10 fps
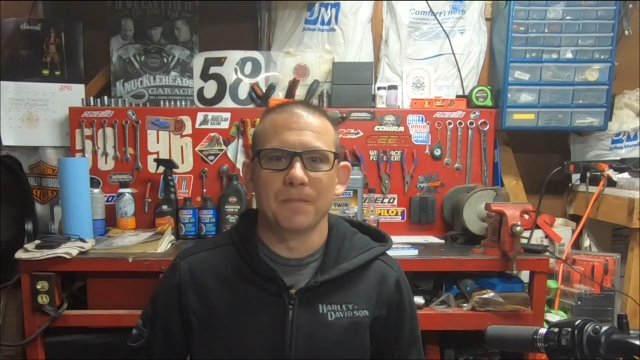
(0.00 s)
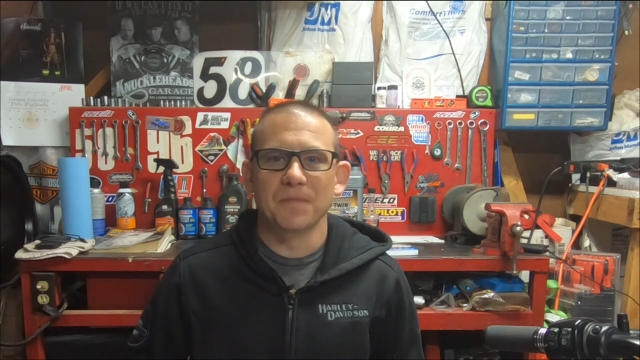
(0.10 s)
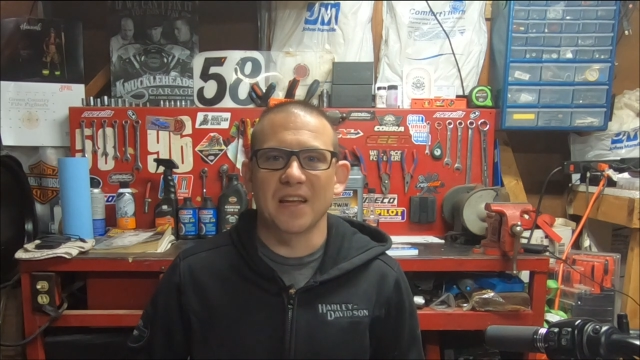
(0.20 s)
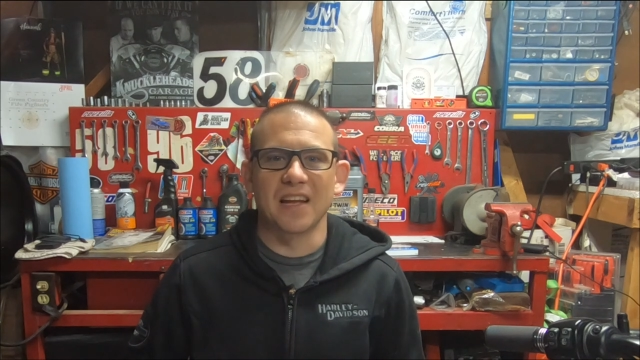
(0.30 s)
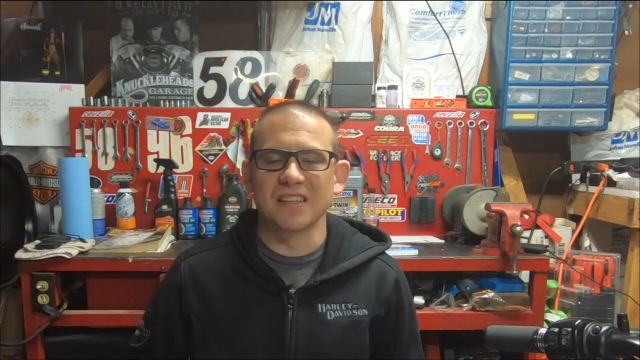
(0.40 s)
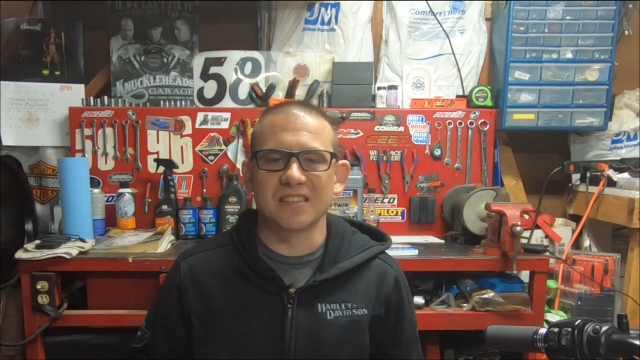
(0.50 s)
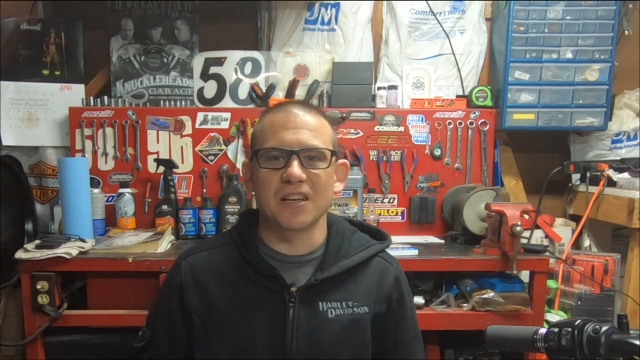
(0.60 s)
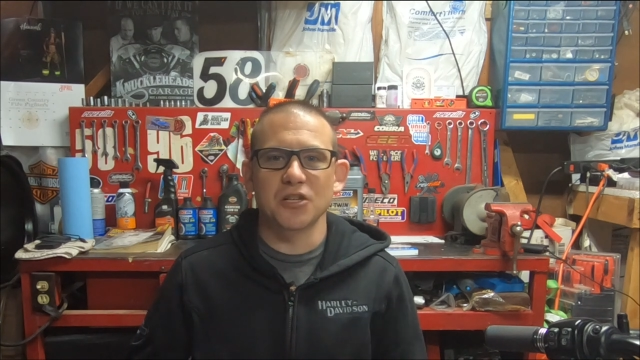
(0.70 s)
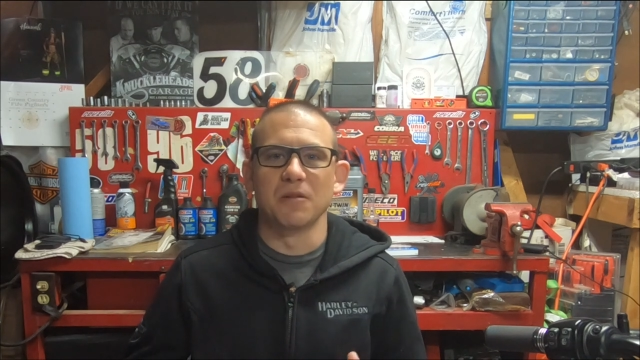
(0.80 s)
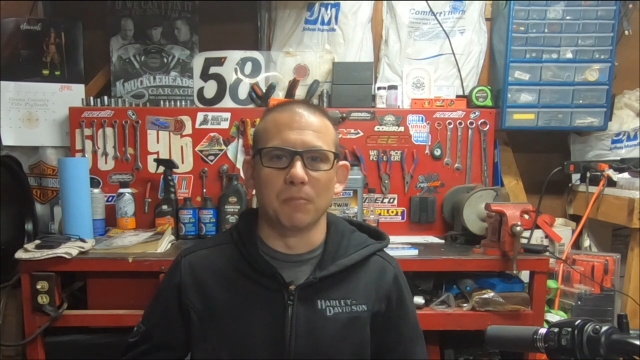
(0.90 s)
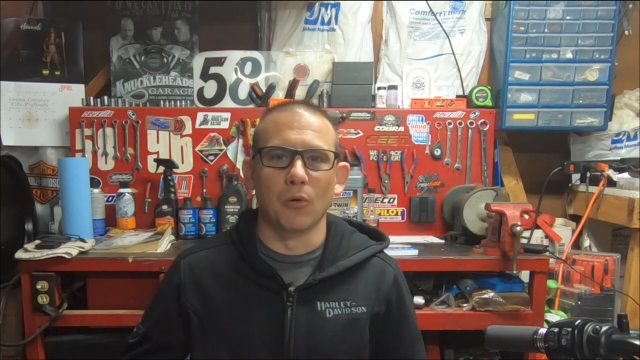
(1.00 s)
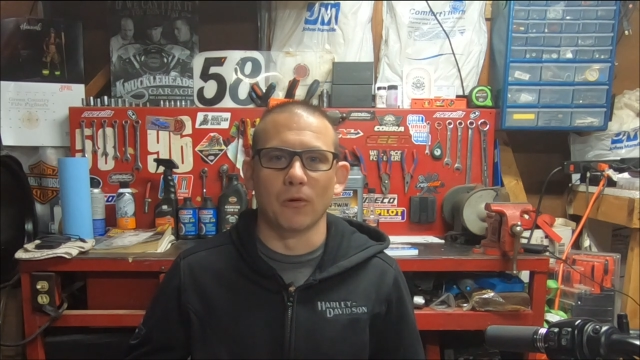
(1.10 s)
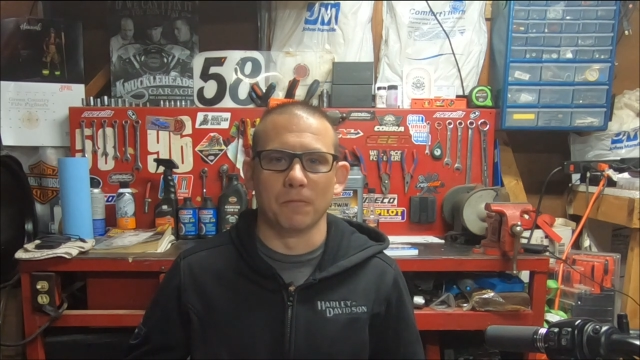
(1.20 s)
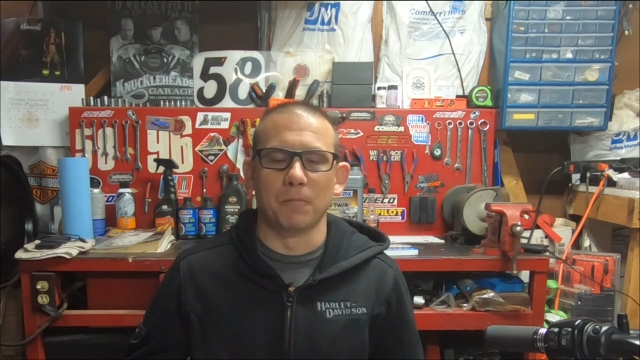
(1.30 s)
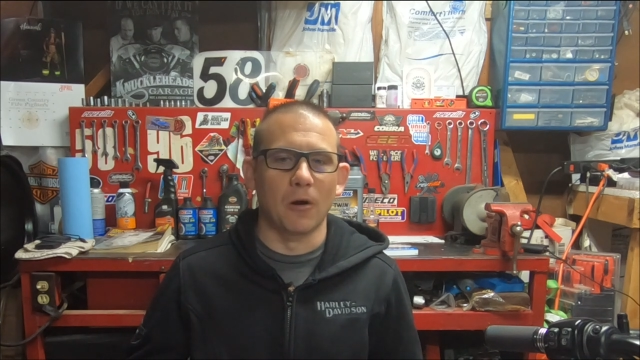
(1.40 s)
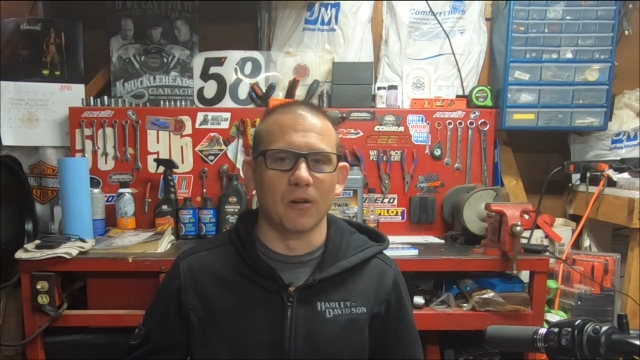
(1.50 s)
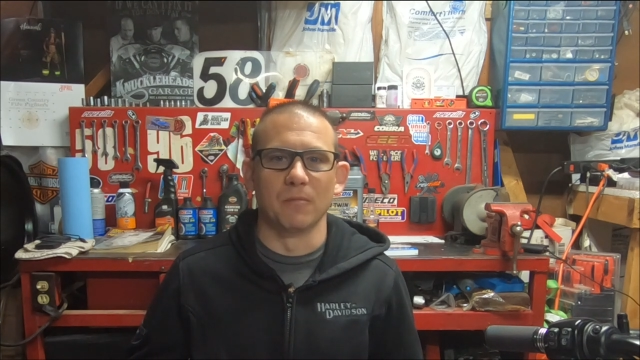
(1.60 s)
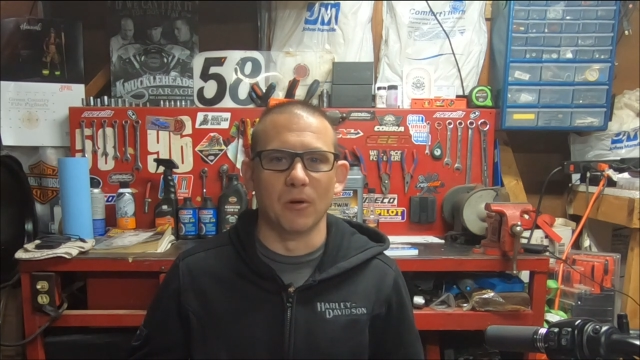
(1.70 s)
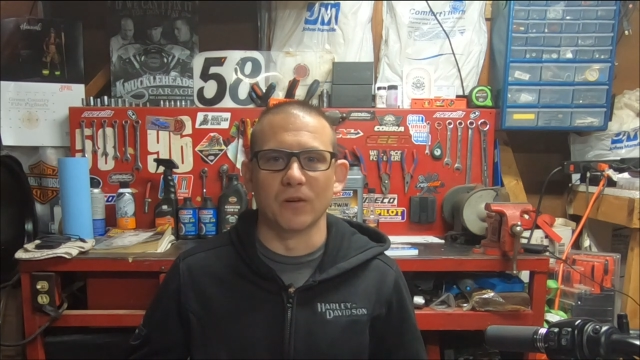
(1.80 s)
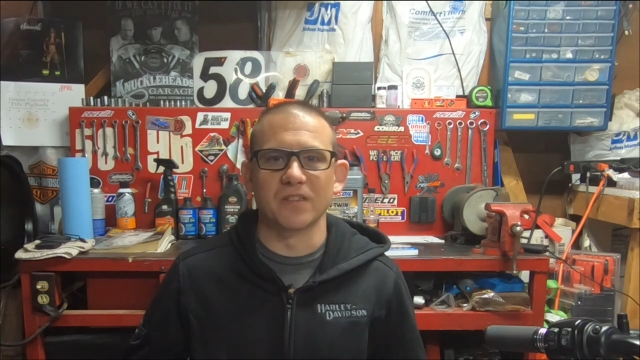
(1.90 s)
And it's such an important part of the
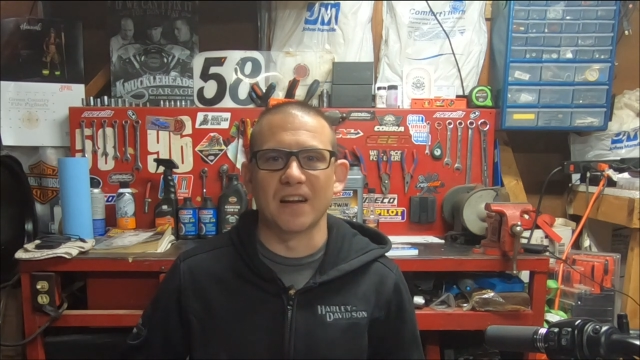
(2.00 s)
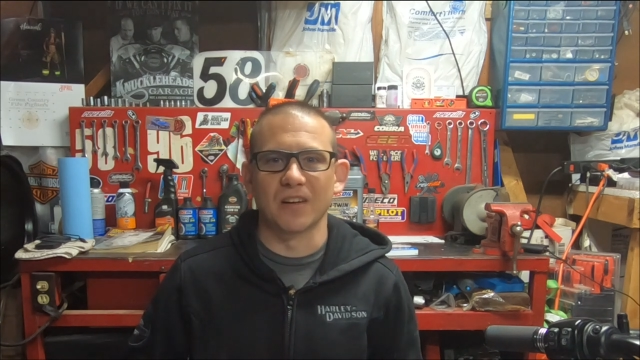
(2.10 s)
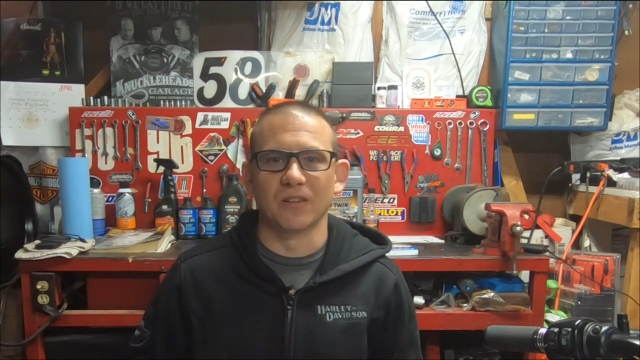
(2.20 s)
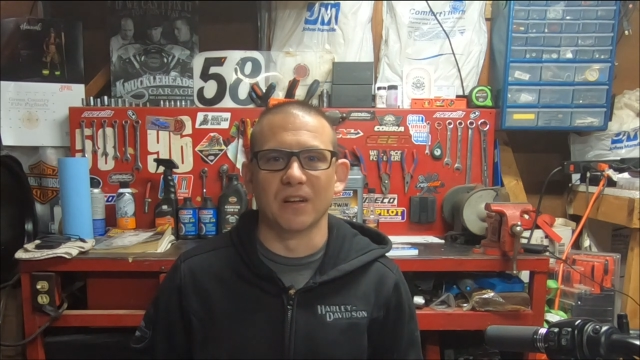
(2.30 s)
motorcycle.